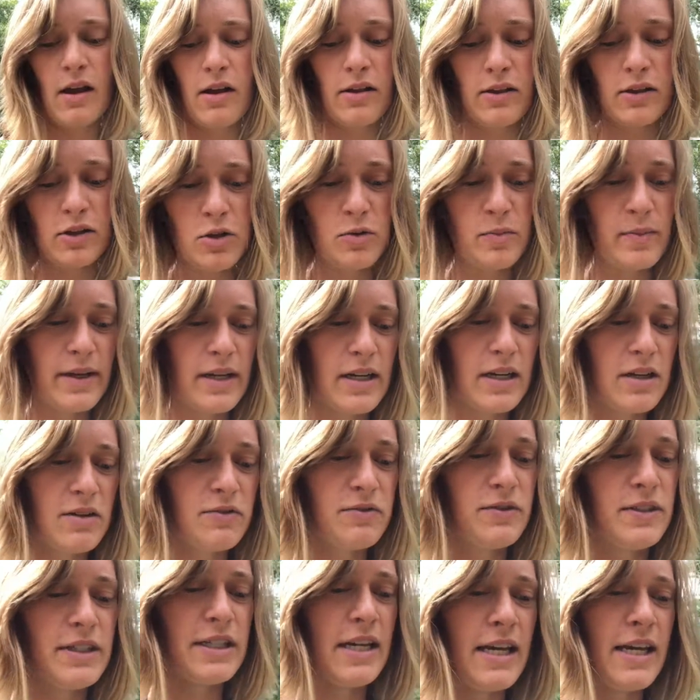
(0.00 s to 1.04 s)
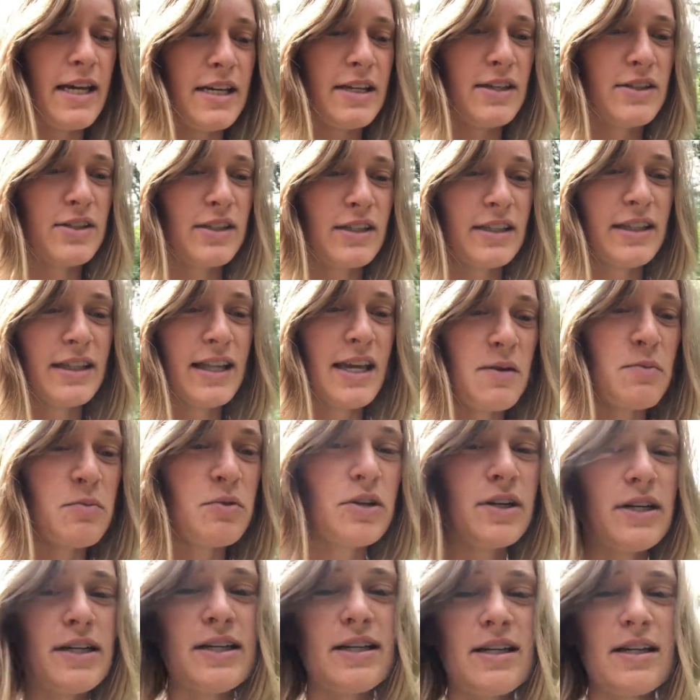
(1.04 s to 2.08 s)
A little bit of today's
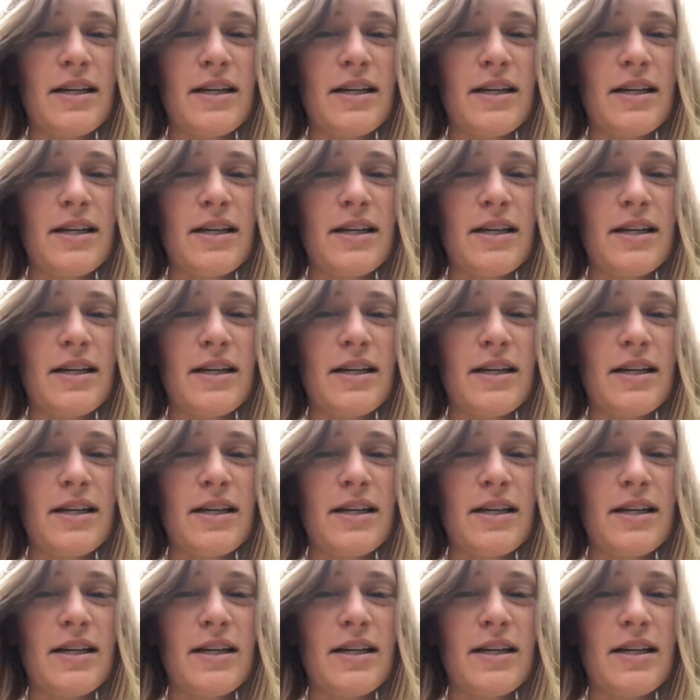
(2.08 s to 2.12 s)
laboring